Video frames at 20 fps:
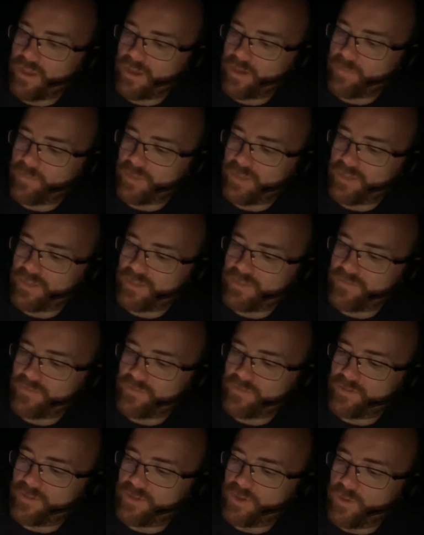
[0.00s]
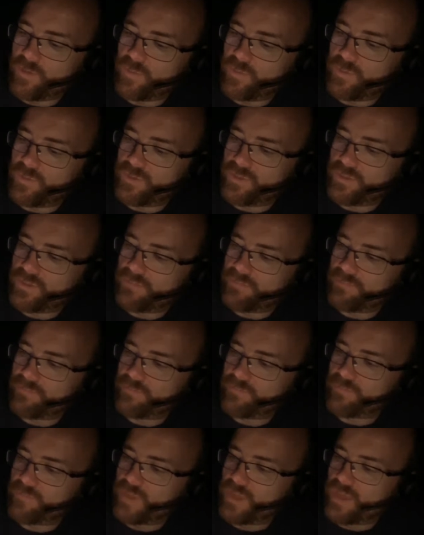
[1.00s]
I can play different notes,
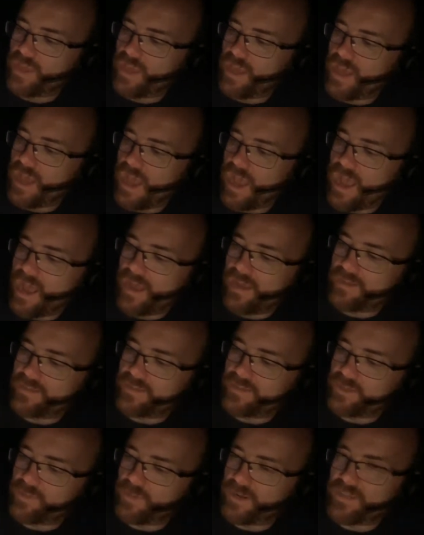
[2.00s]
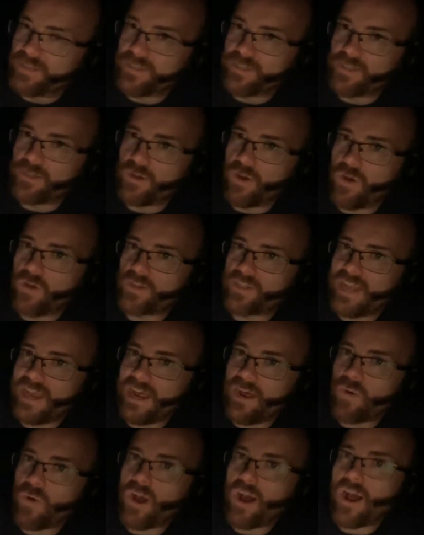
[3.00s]
and depending
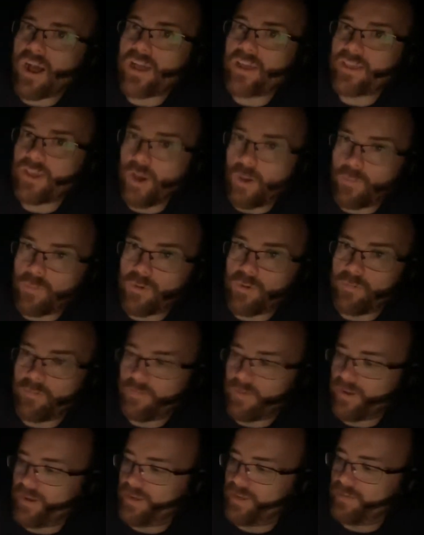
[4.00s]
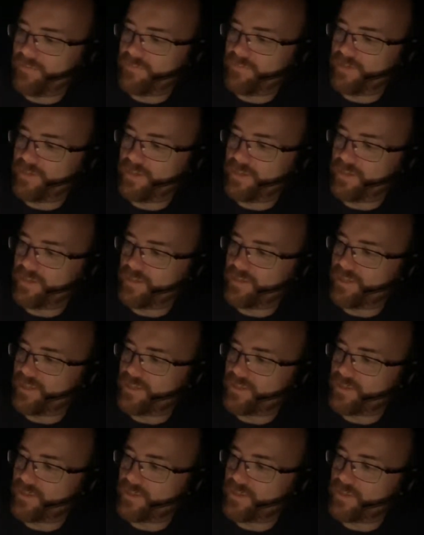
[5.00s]
on how high up my
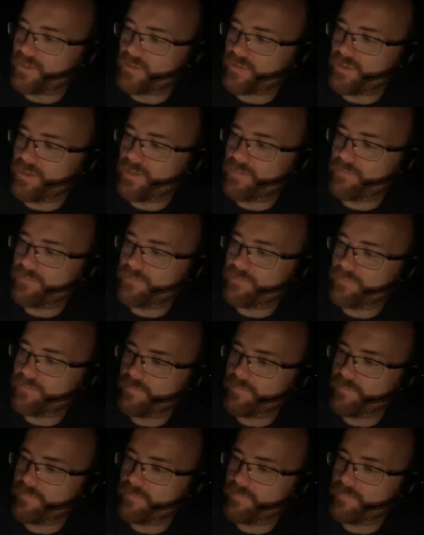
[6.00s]
finger lands on the screen,